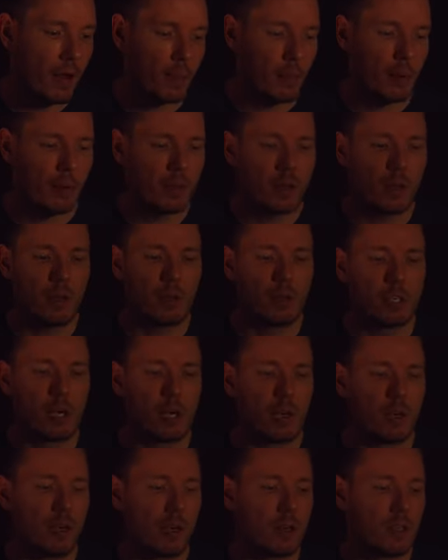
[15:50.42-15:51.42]
And Gerald
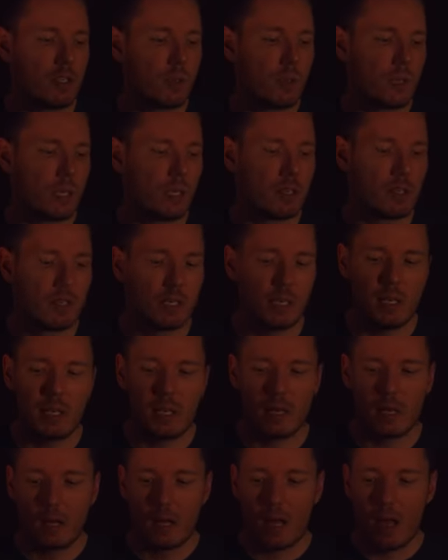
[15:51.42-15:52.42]
Undone did a good
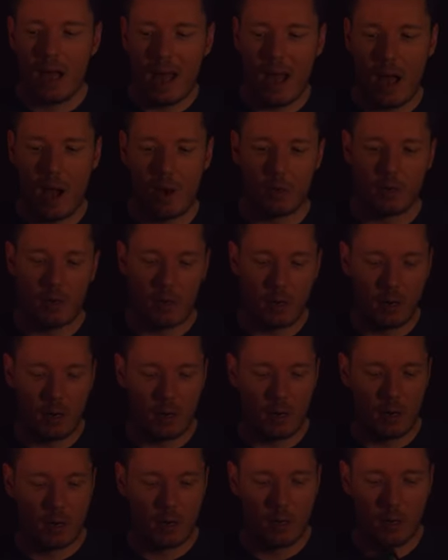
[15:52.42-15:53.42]
test on this, whether or
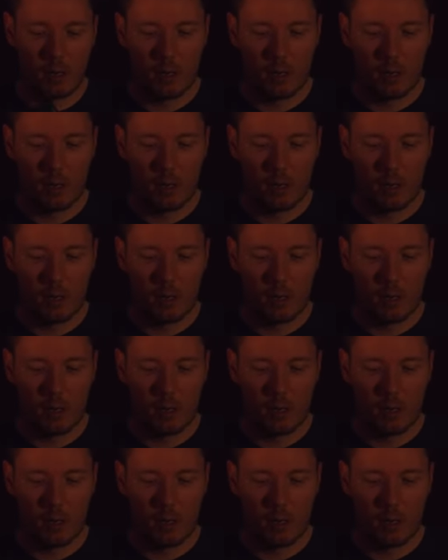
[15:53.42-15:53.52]
not